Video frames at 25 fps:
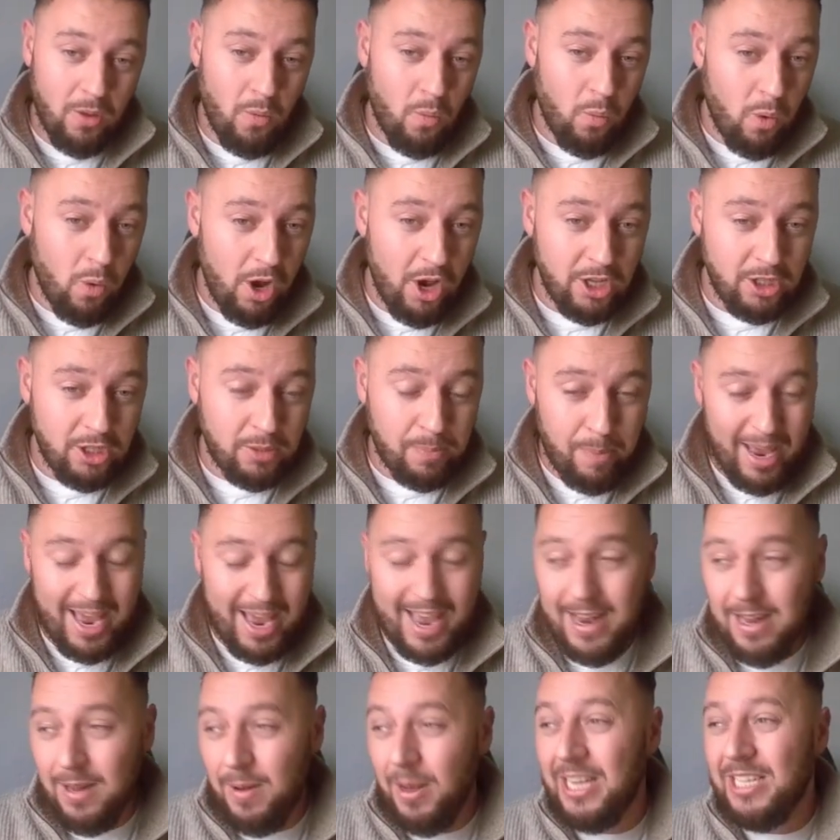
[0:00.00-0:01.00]
worst
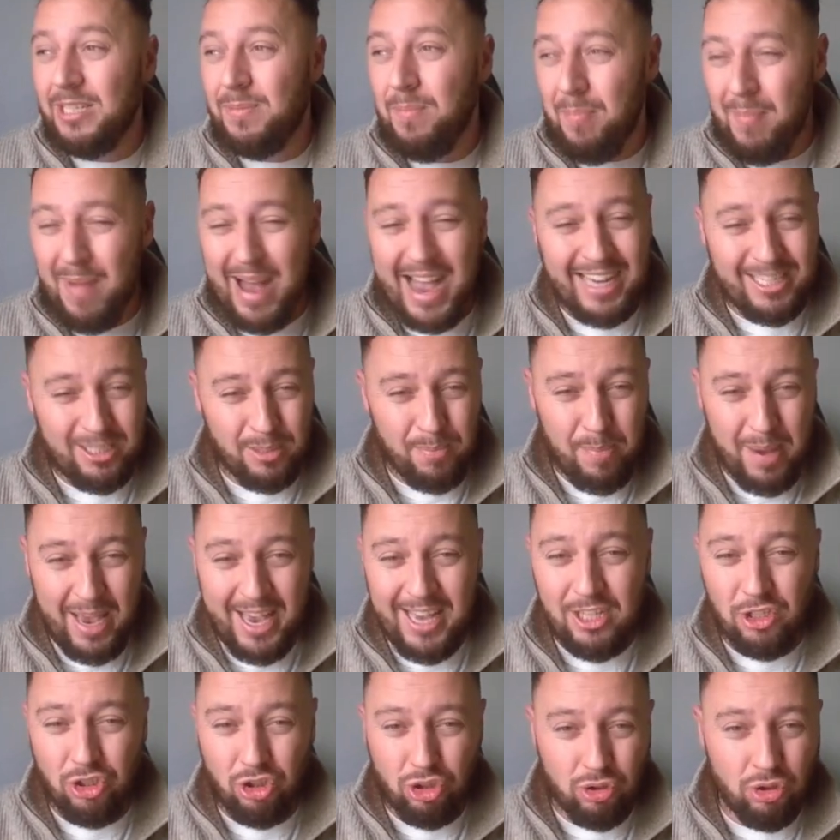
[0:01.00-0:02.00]
pain. It's max
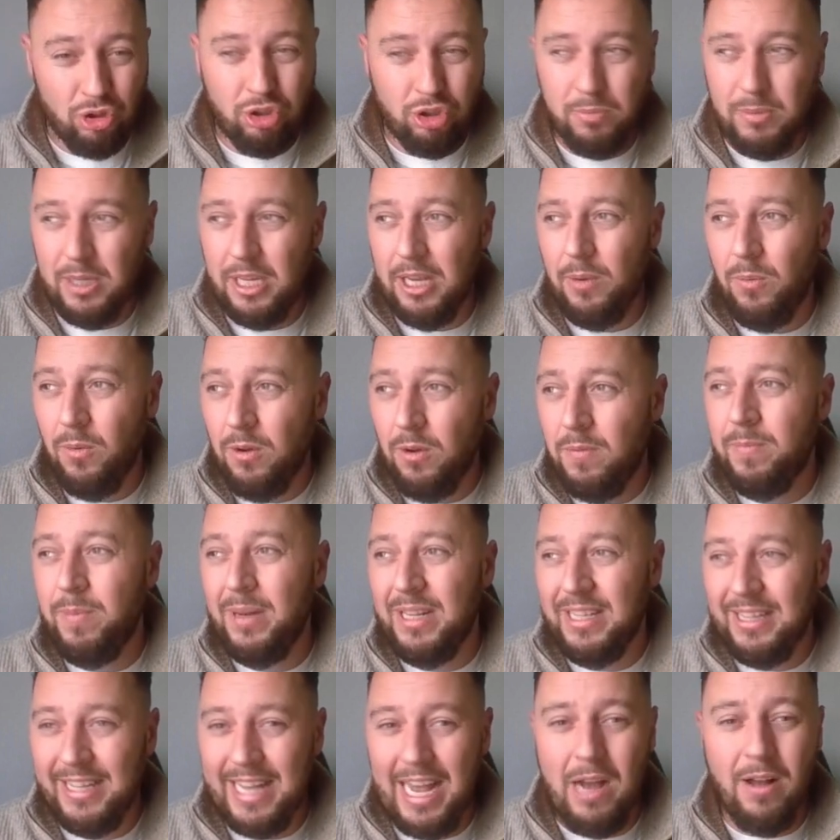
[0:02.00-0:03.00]
pain, trust me. We've
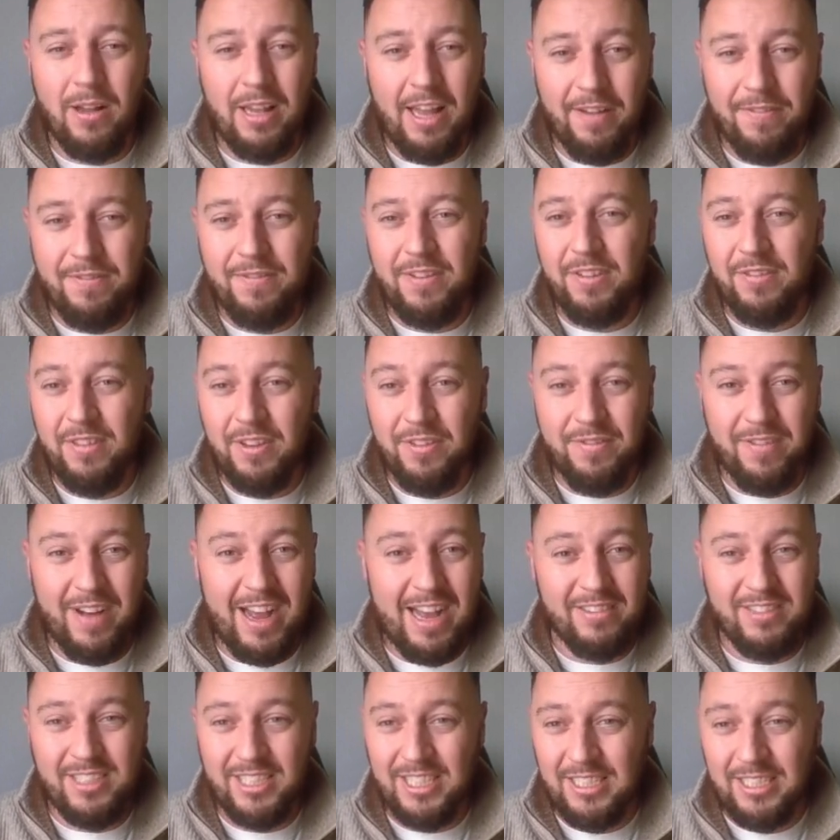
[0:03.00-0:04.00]
been down like
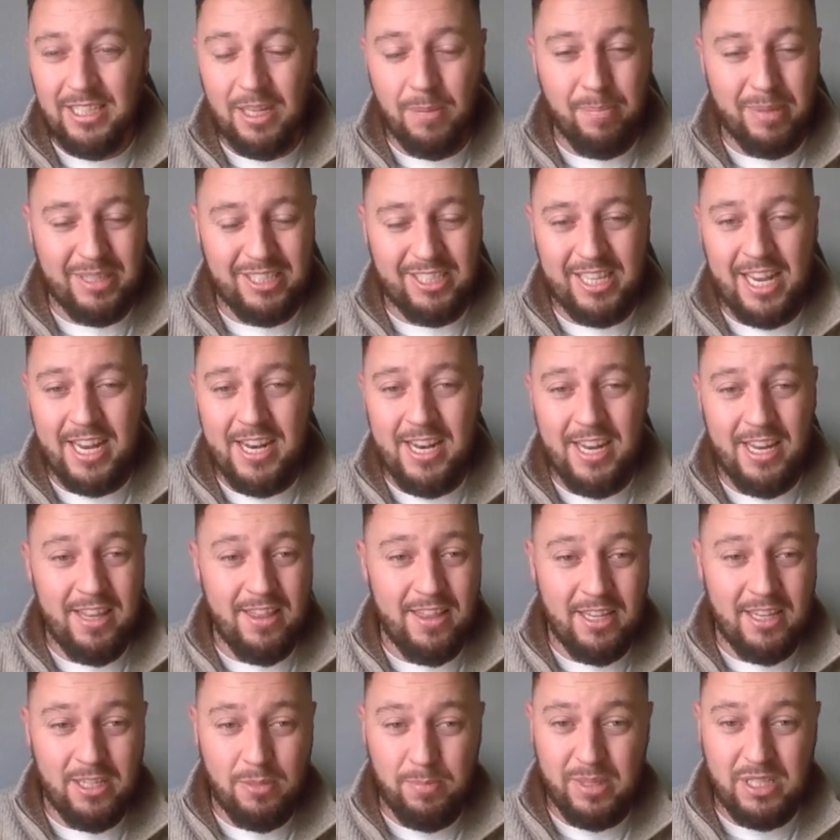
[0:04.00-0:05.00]
55-60% in
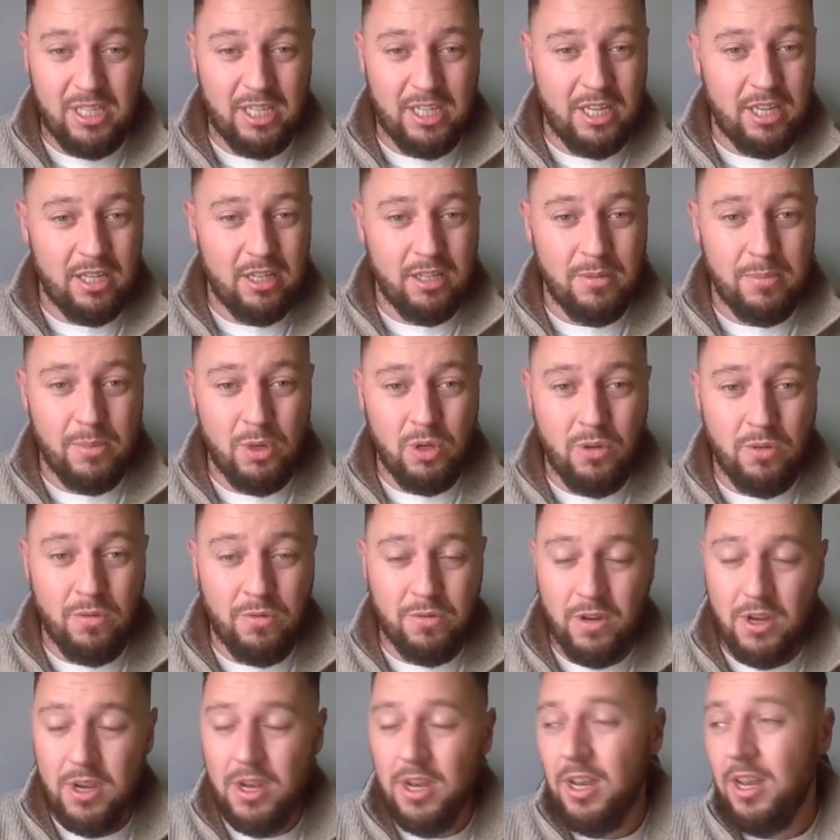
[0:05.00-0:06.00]
this particular
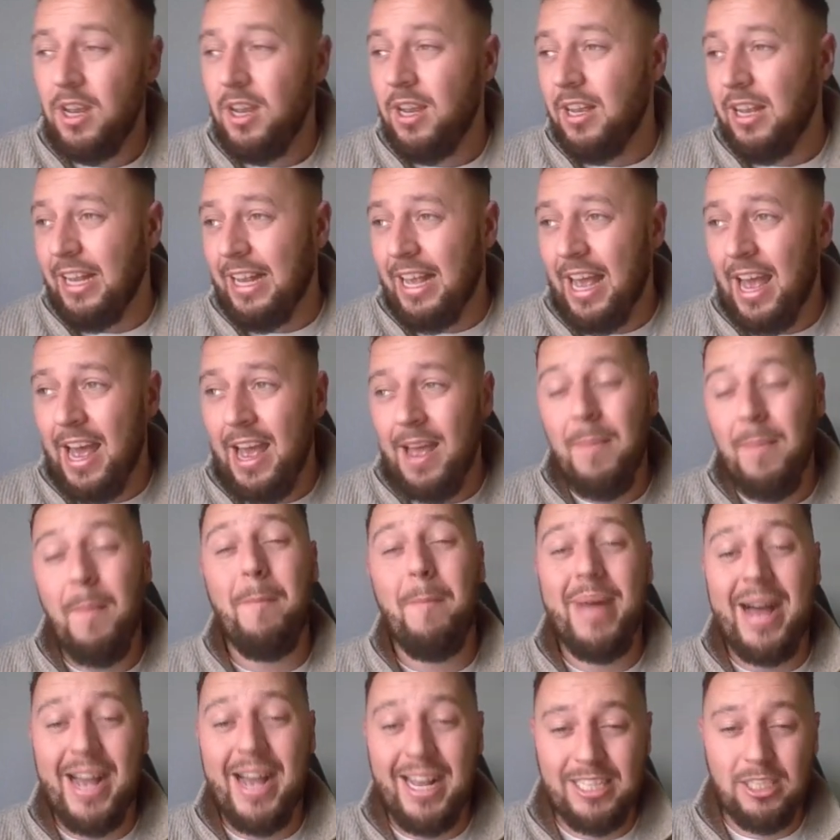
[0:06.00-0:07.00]
move. Yeah,
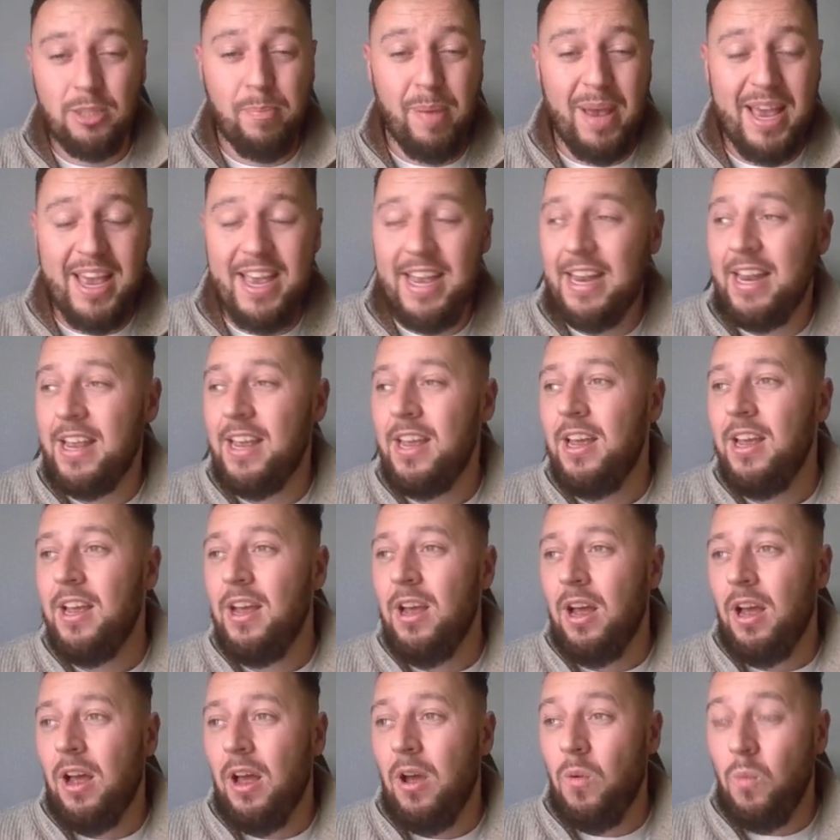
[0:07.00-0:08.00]
max pain.
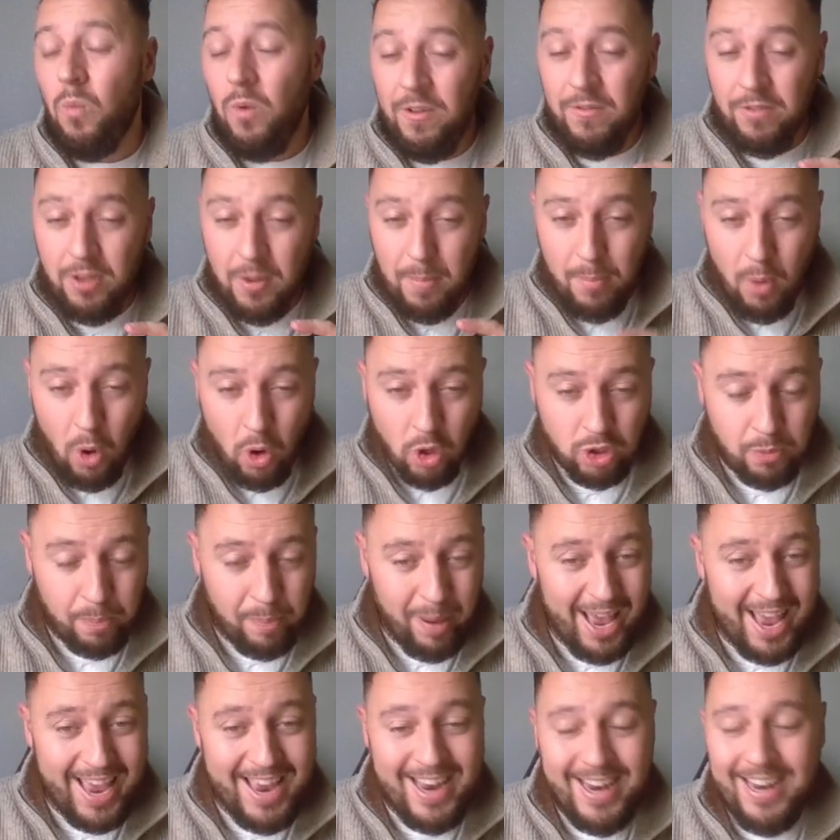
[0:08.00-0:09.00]
And with the most
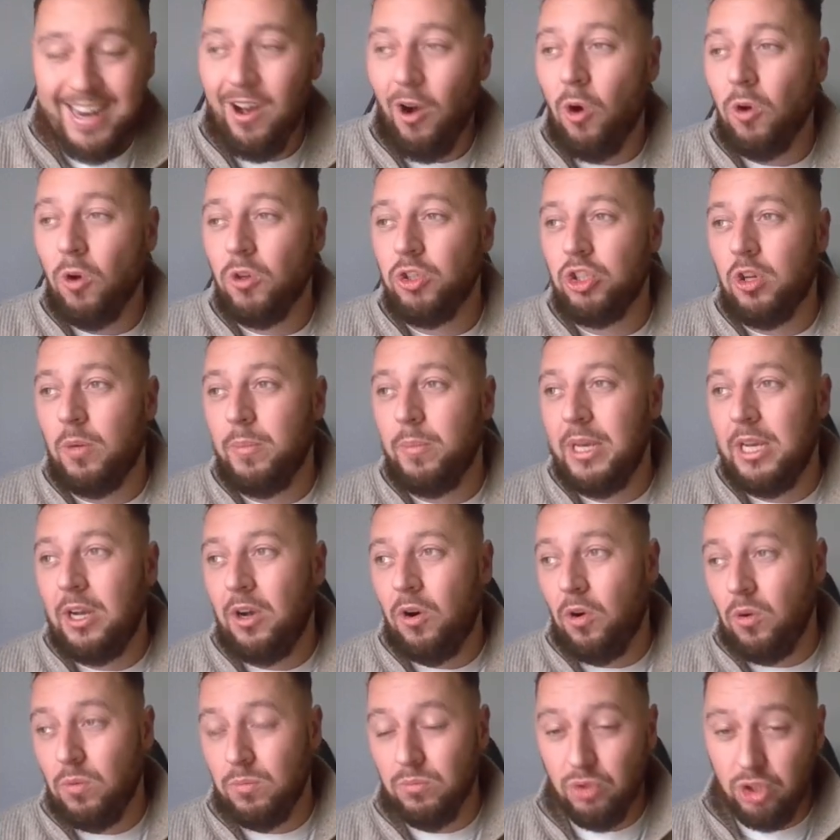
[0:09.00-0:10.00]
pain also
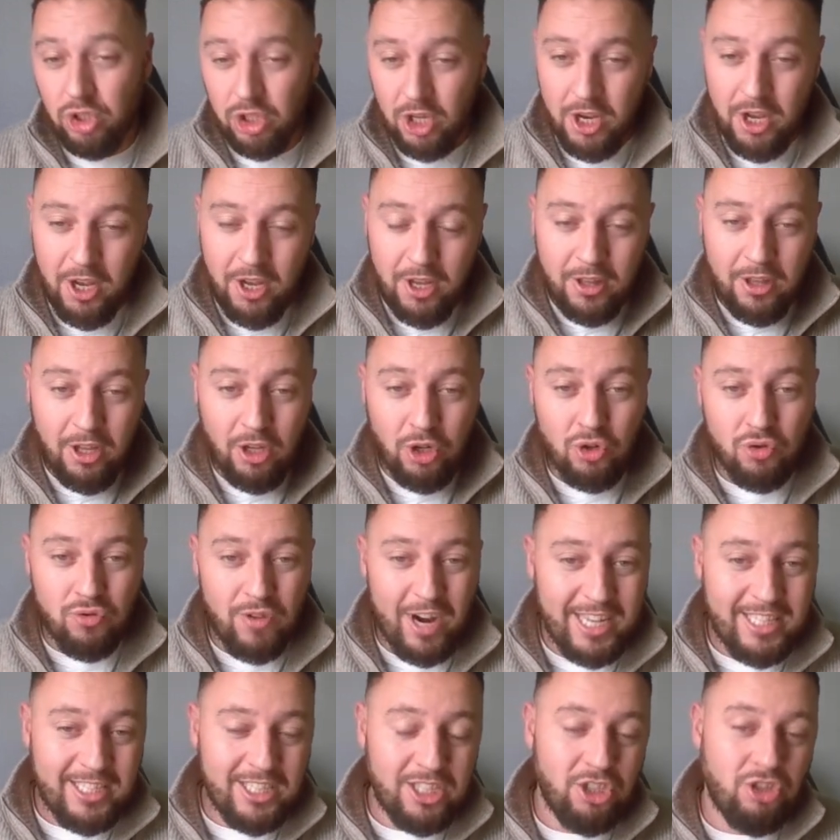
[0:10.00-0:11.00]
becomes the
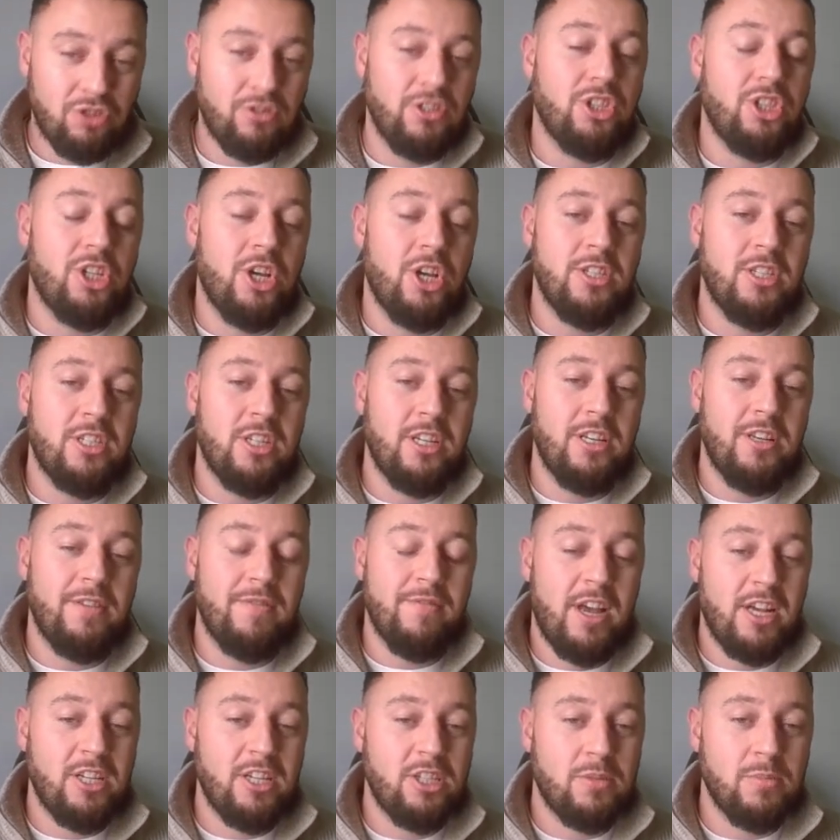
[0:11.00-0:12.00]
greatest returns in the
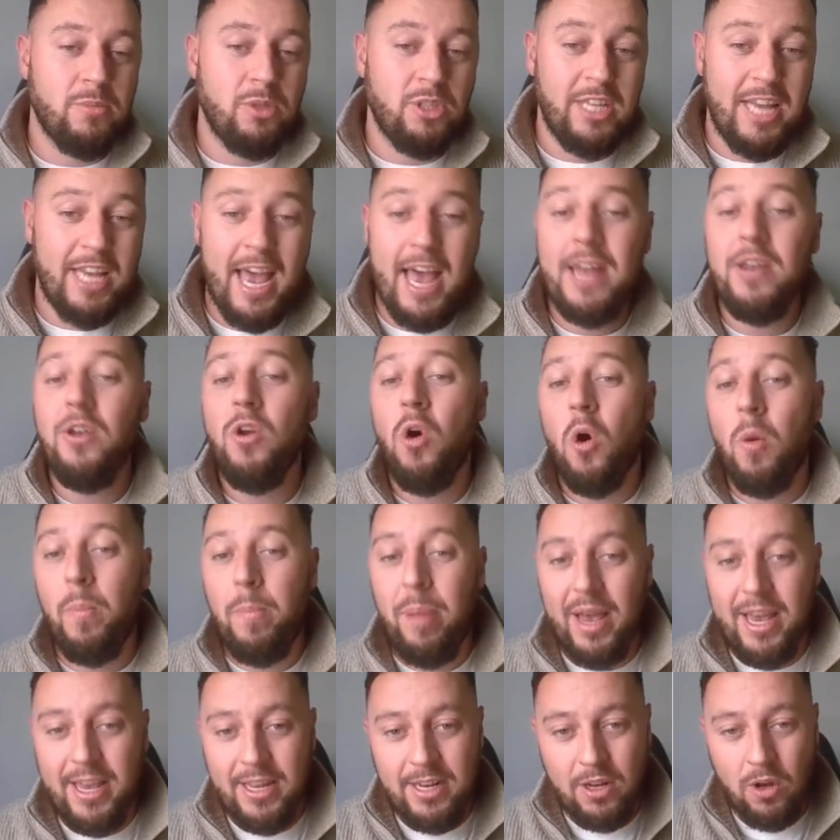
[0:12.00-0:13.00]
investment. Yeah, no
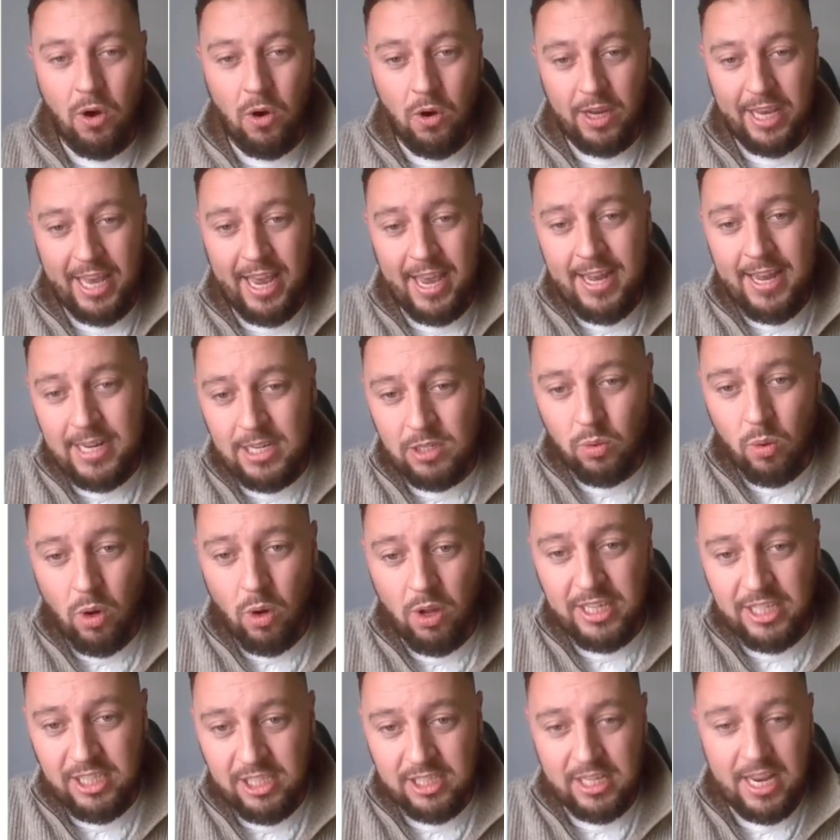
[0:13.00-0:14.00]
pain, no gain is
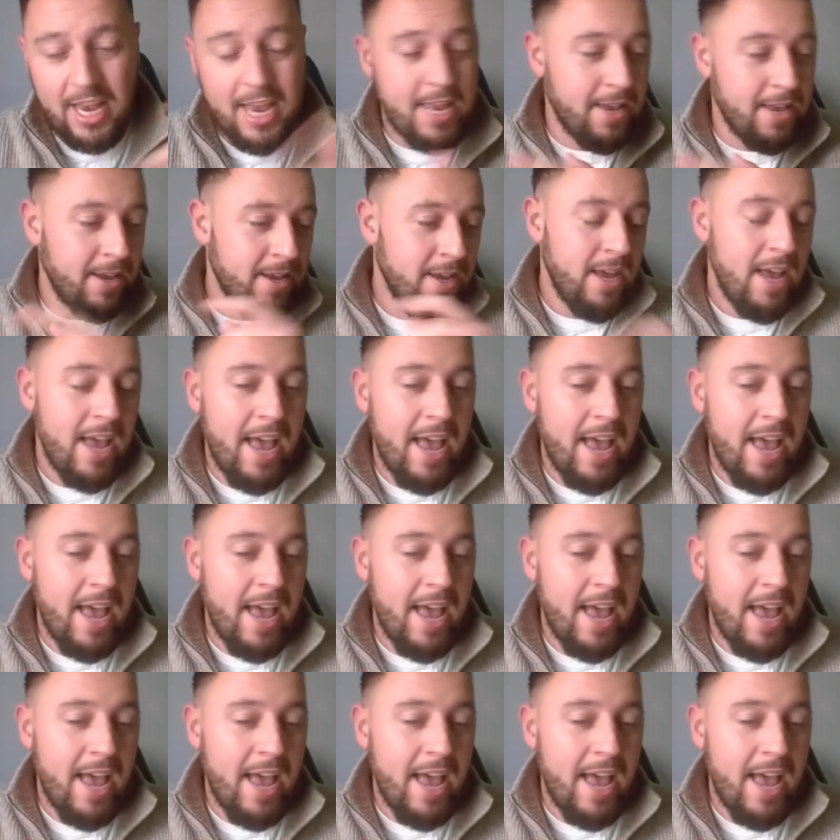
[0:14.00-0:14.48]
what they say.